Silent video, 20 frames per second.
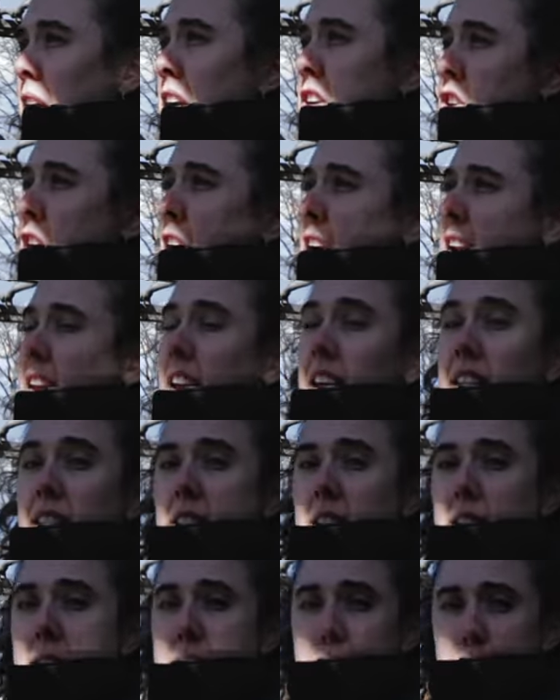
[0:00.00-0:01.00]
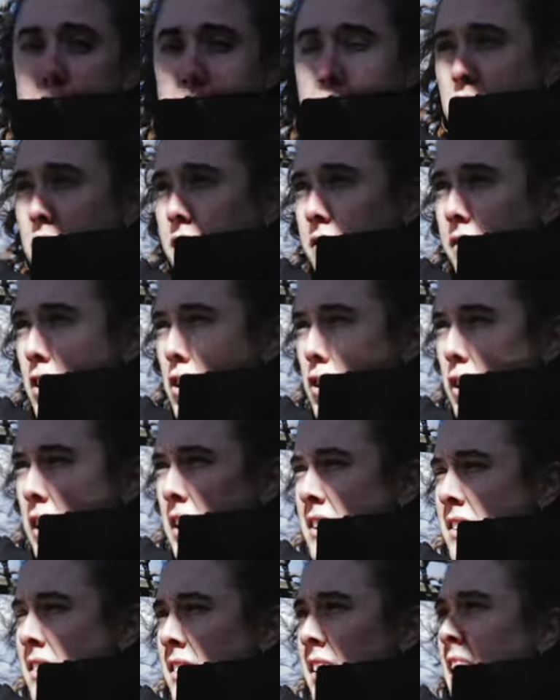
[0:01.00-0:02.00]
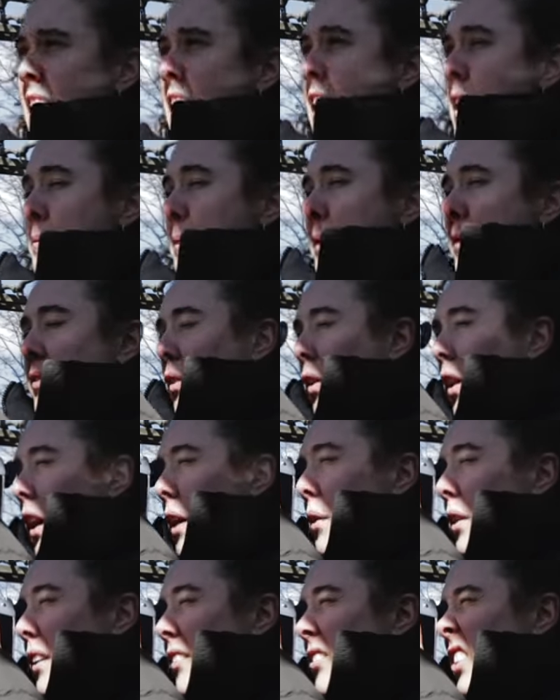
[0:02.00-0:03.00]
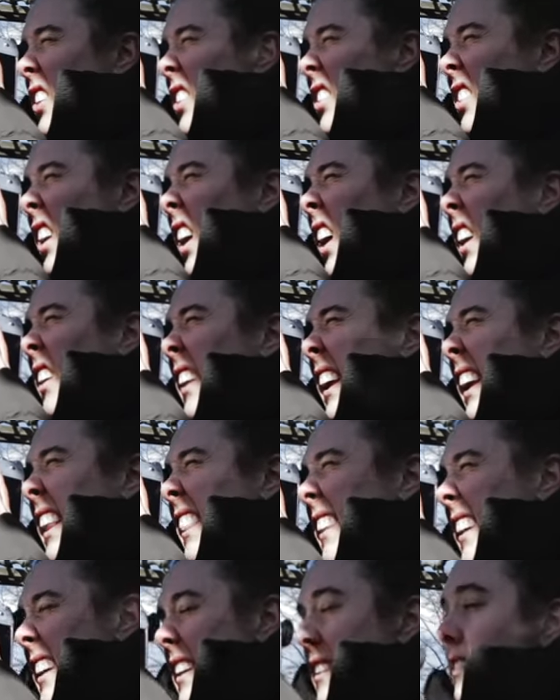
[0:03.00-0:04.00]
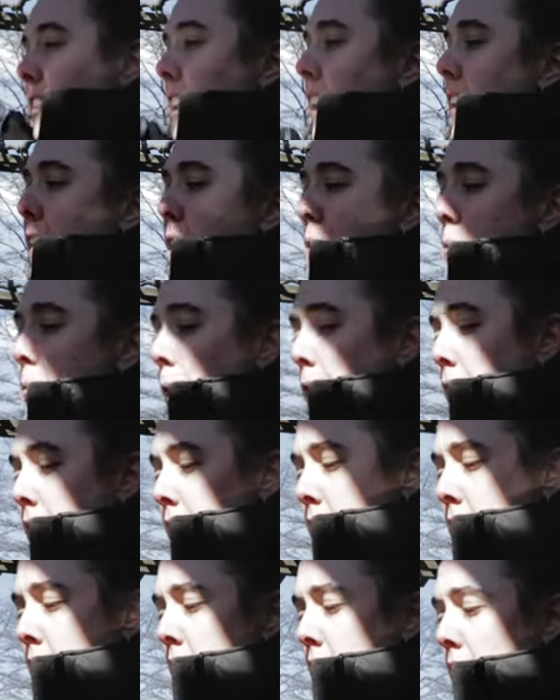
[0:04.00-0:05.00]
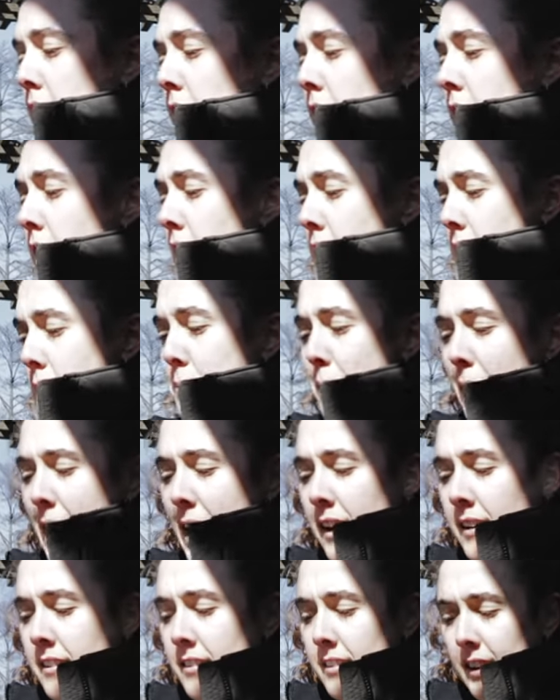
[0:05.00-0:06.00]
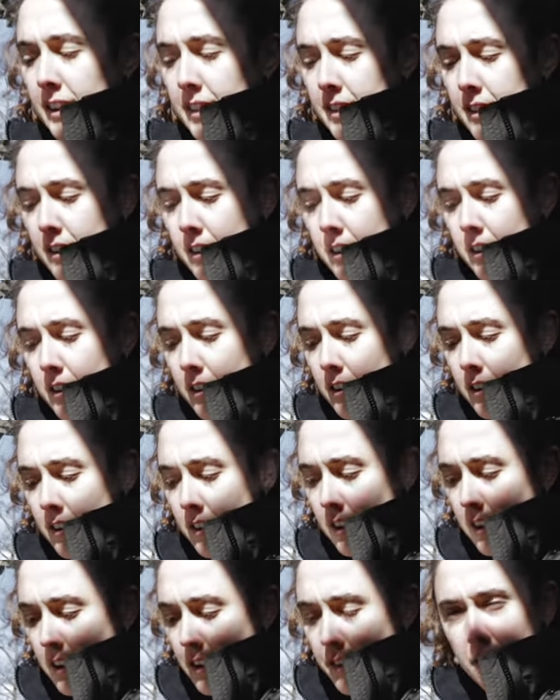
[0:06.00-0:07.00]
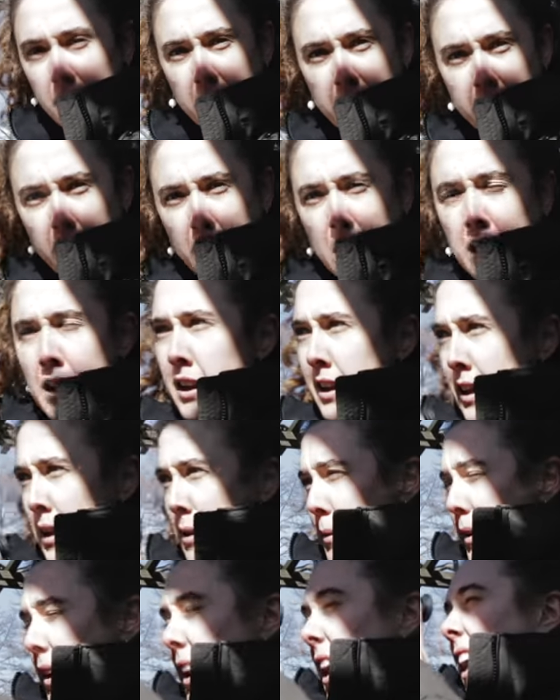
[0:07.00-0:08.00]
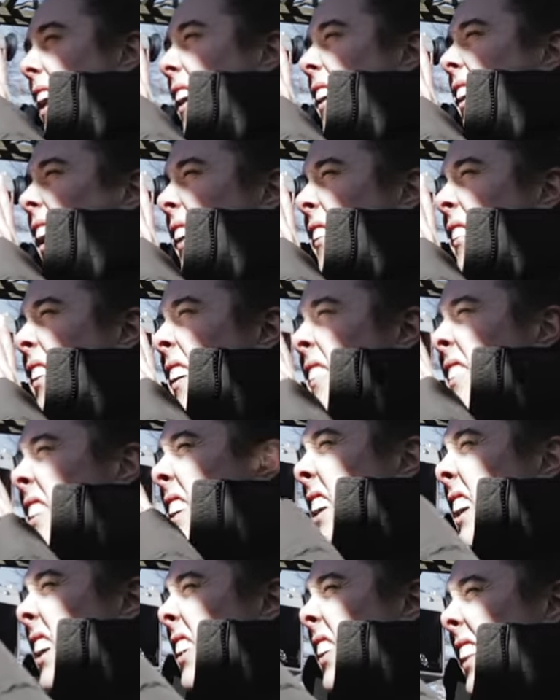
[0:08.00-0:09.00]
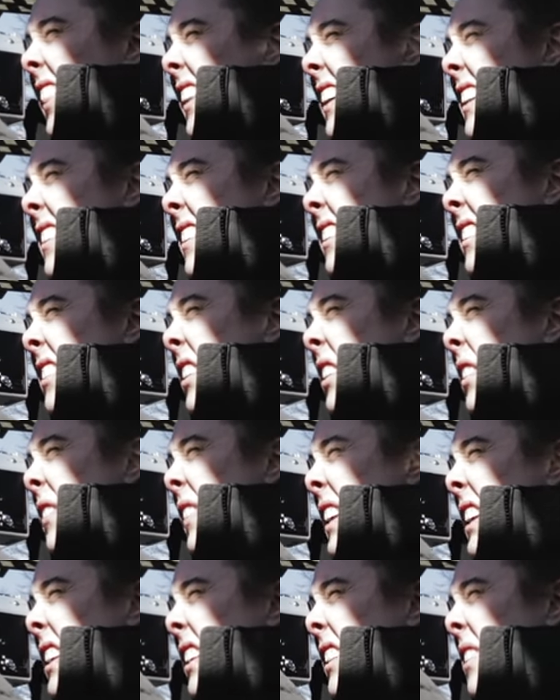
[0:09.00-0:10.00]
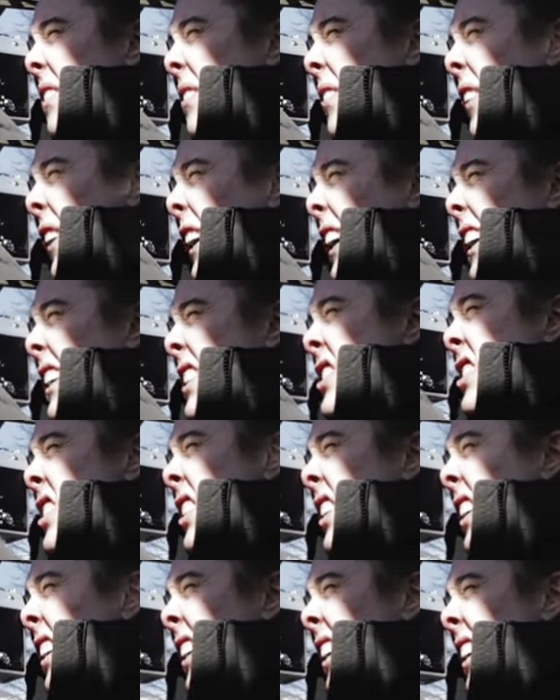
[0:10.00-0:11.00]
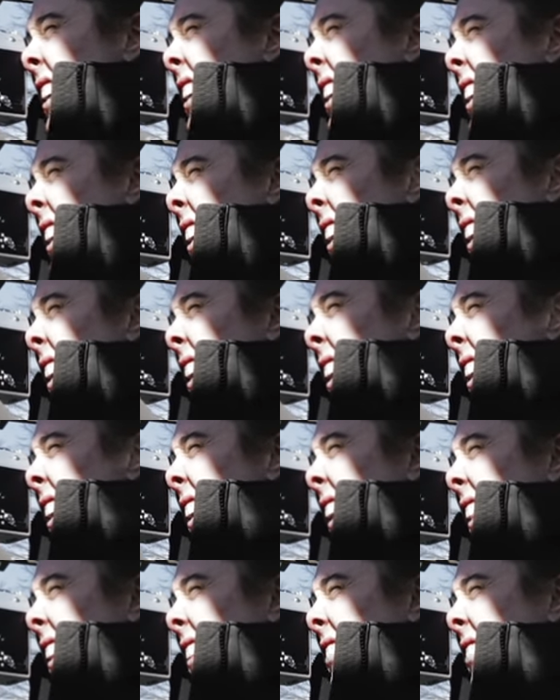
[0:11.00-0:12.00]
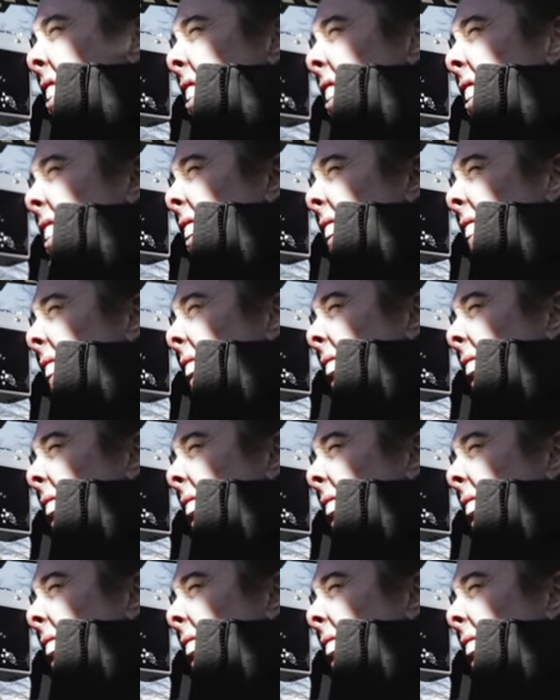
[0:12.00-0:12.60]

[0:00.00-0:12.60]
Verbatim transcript: gonna try to get this bridge in focus. And before I would have just gone like this and then put it to the max, like the figure eight. But now I'm gonna go like this, zoom into the bridge, get the focus on